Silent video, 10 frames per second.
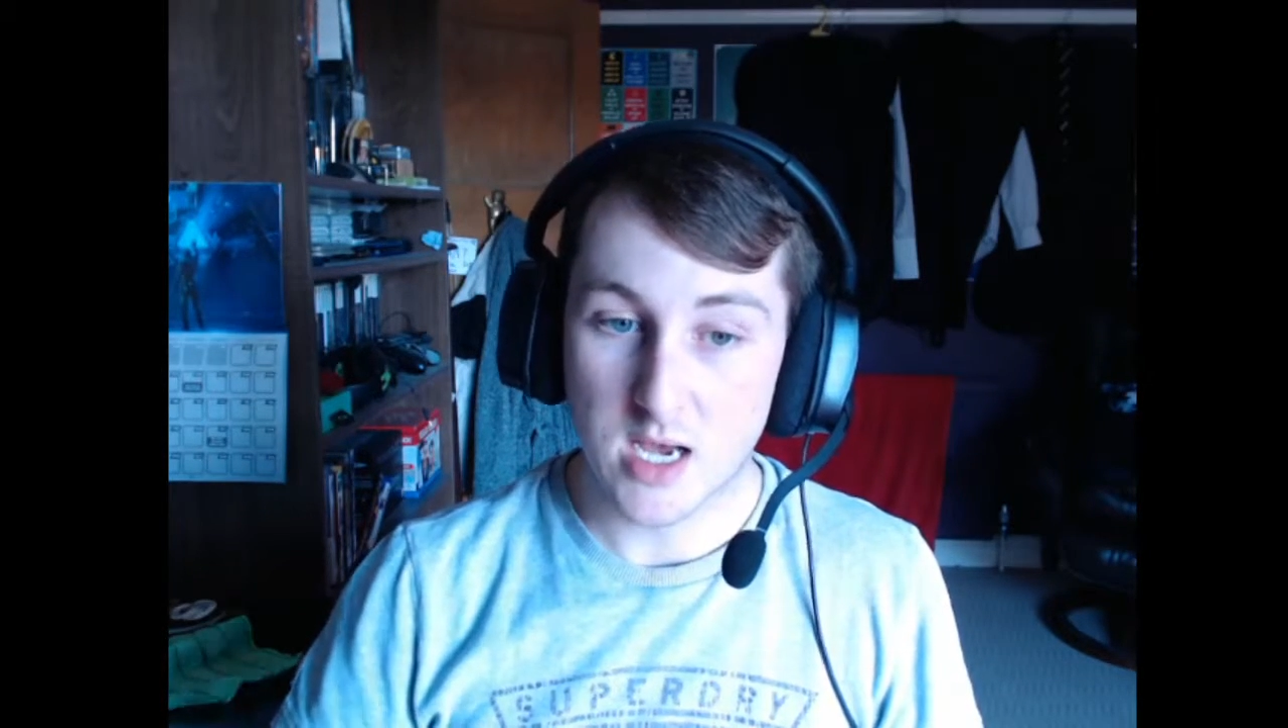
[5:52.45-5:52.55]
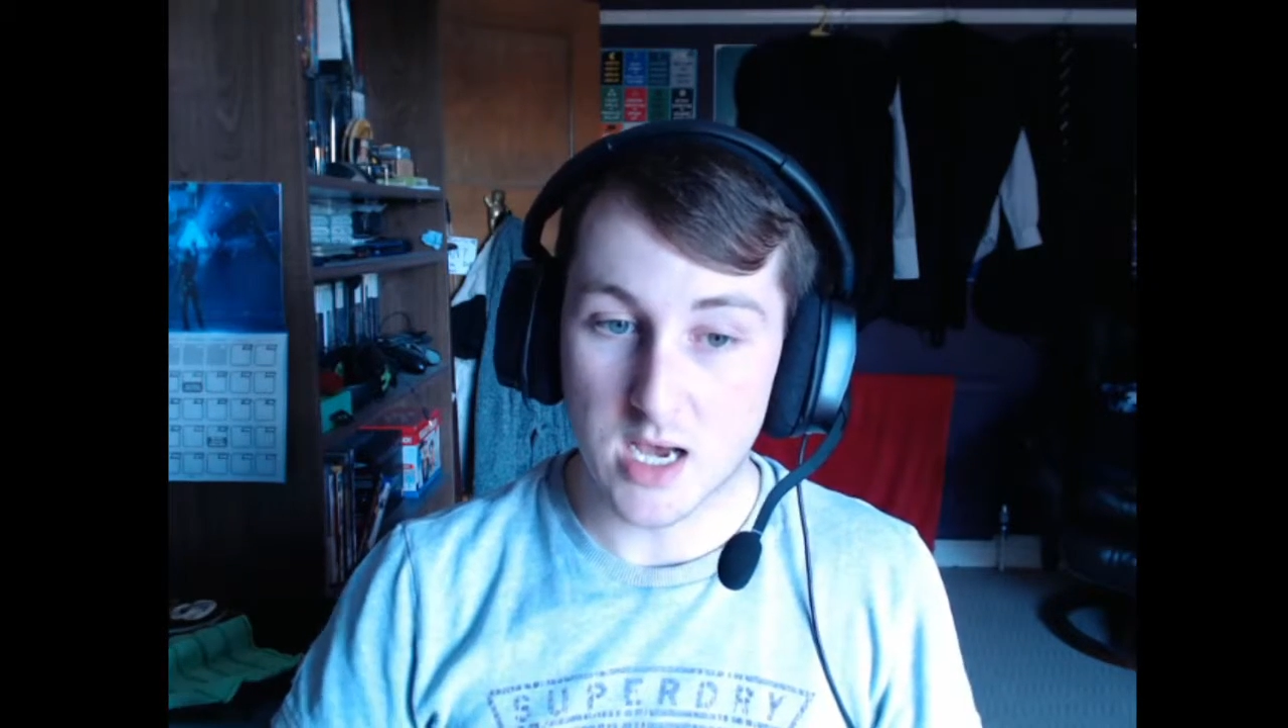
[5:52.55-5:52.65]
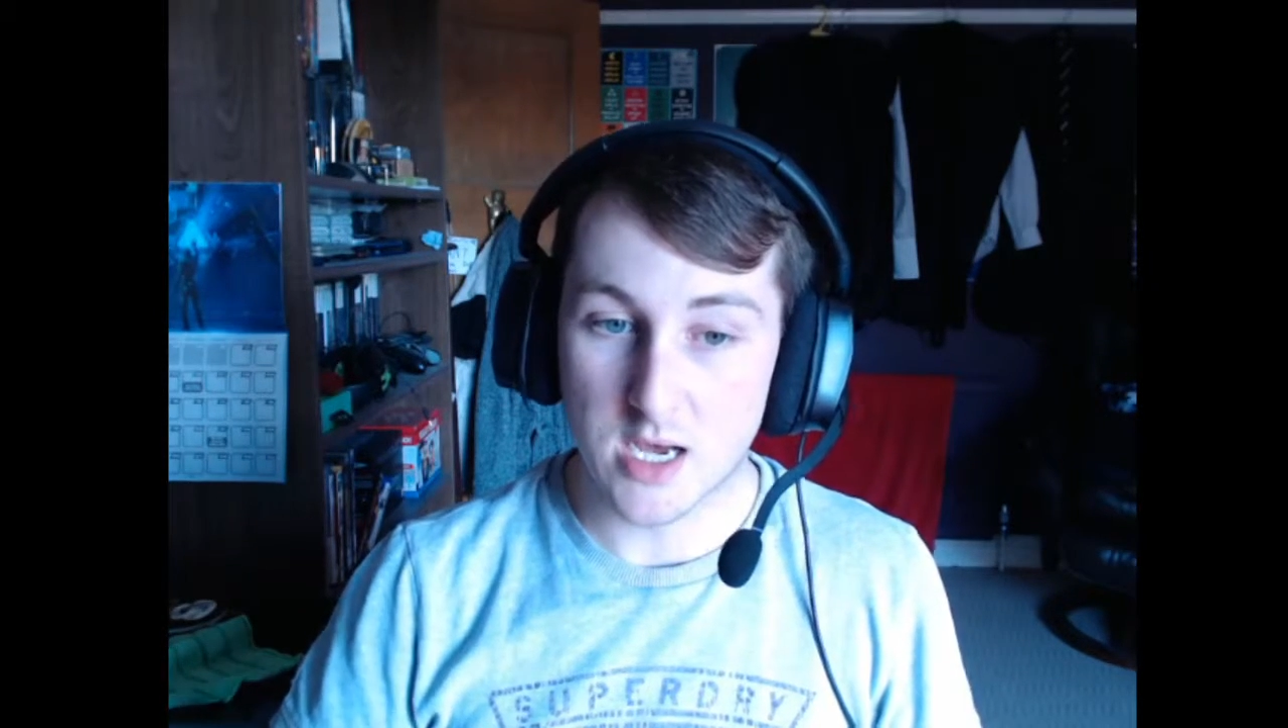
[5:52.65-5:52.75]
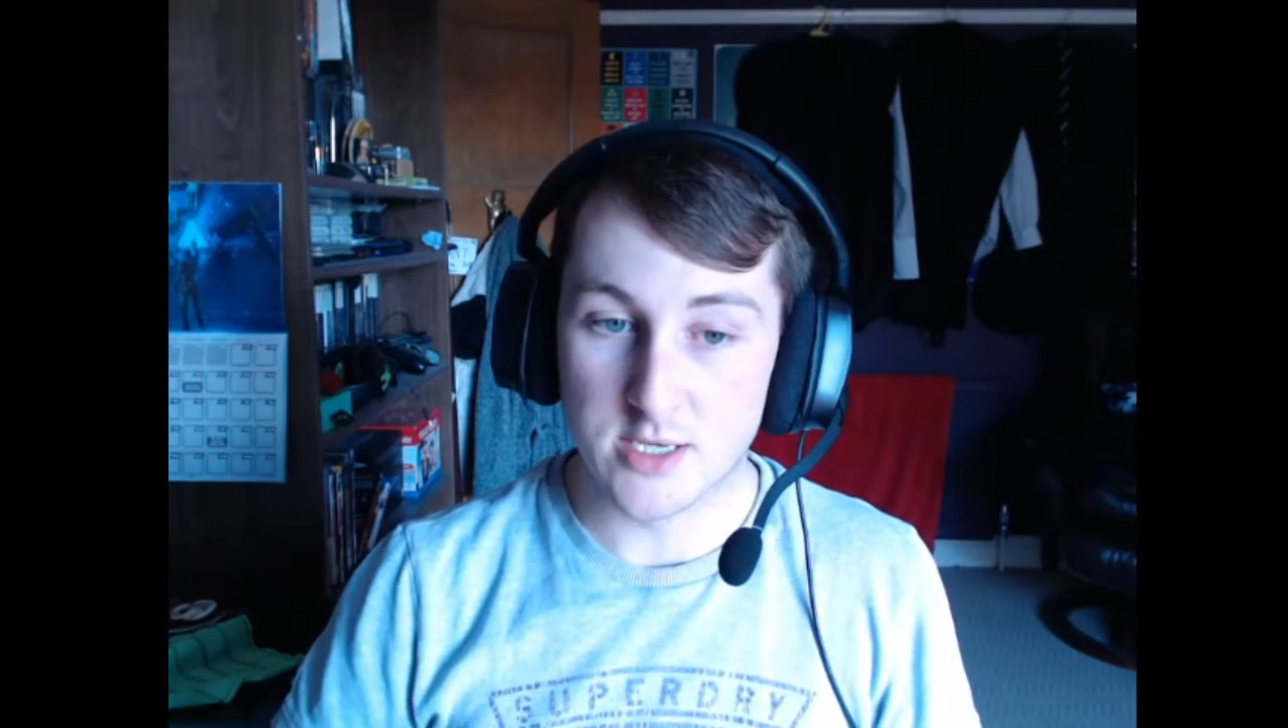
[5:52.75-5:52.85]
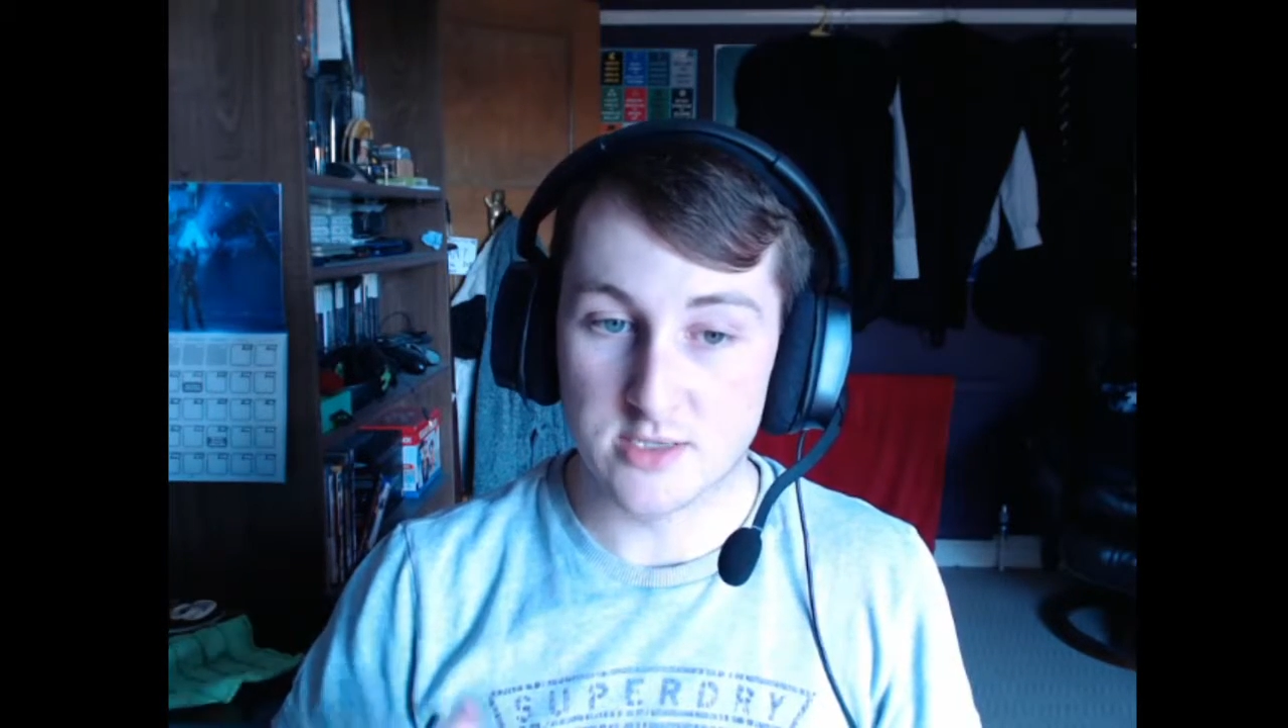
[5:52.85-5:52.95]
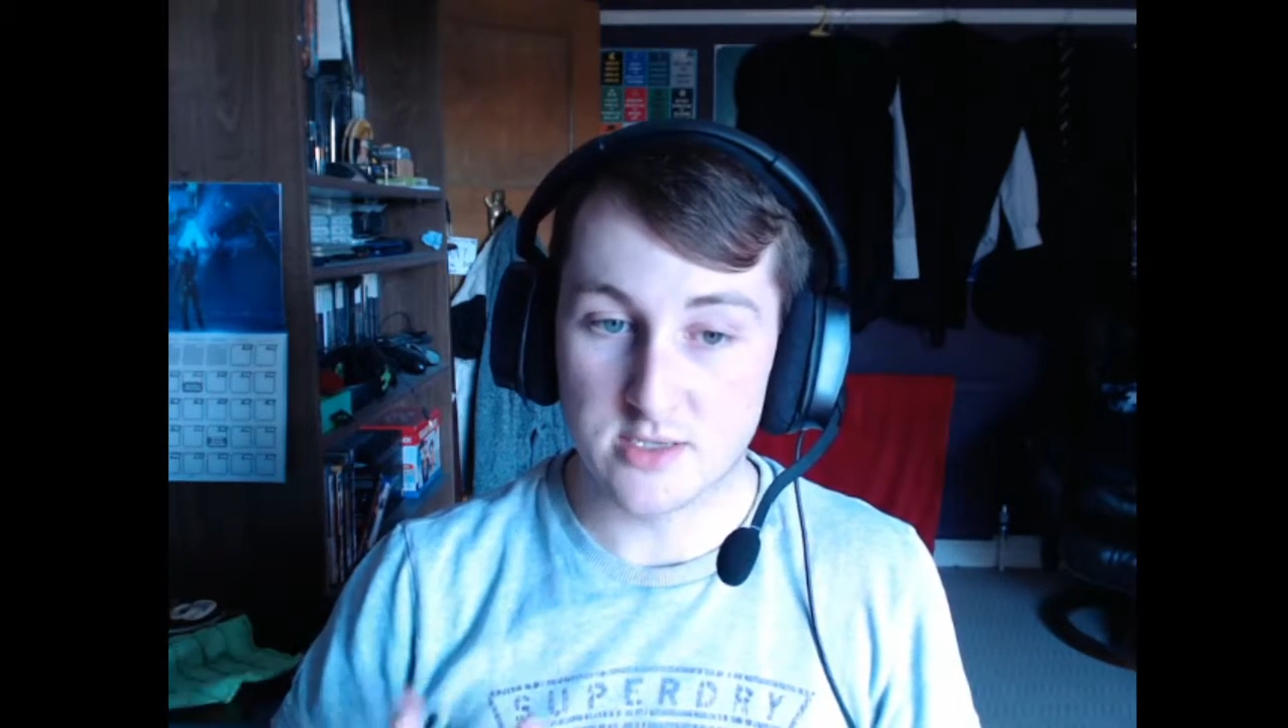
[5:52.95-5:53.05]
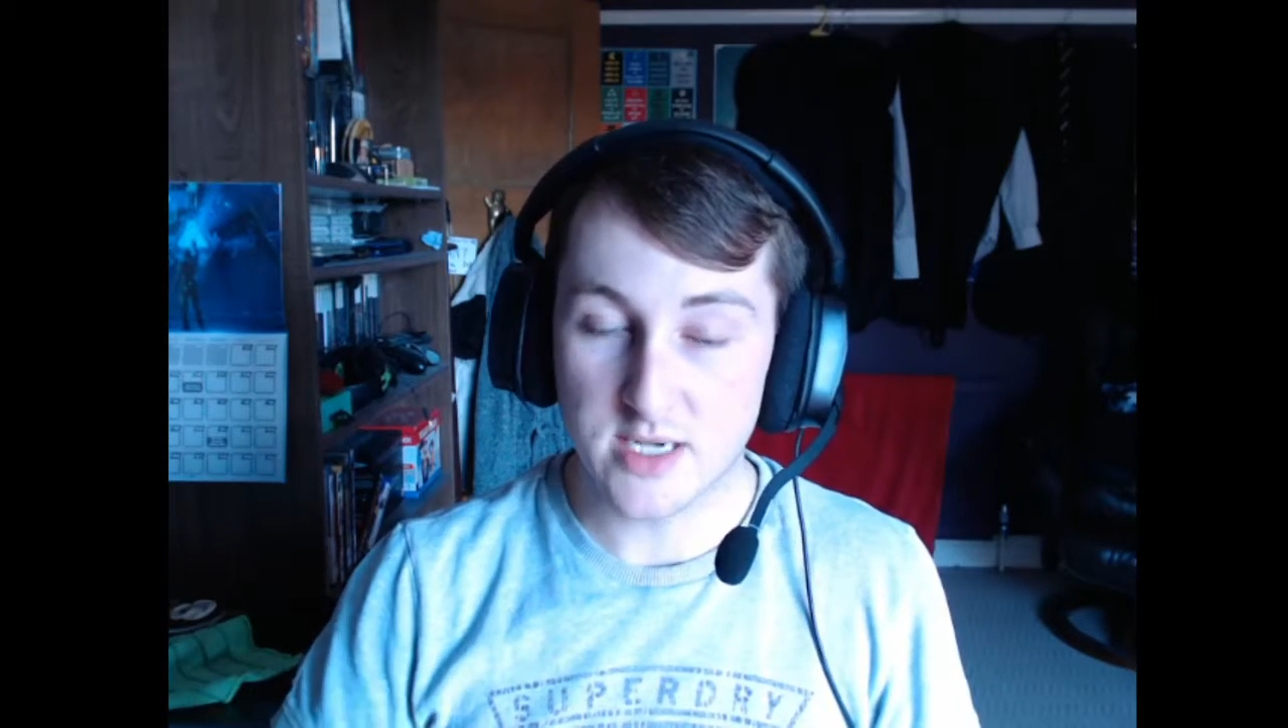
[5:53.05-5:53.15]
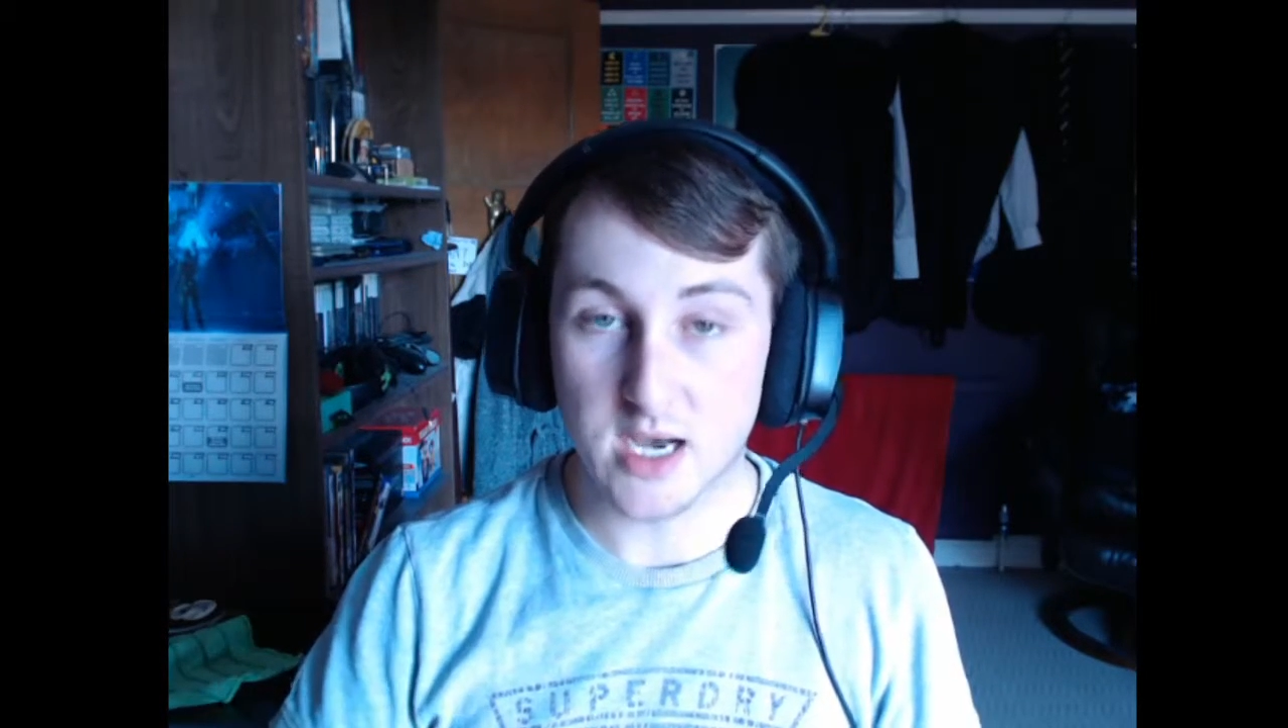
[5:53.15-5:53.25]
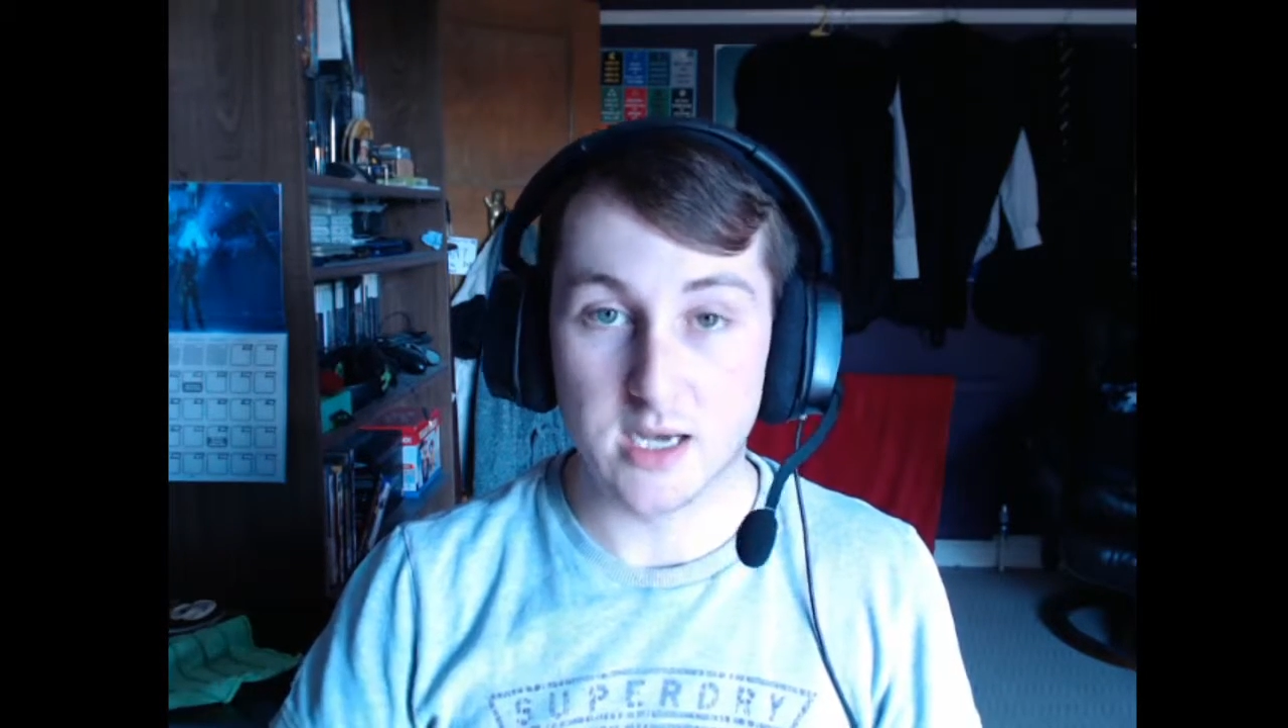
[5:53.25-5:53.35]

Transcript: And yeah,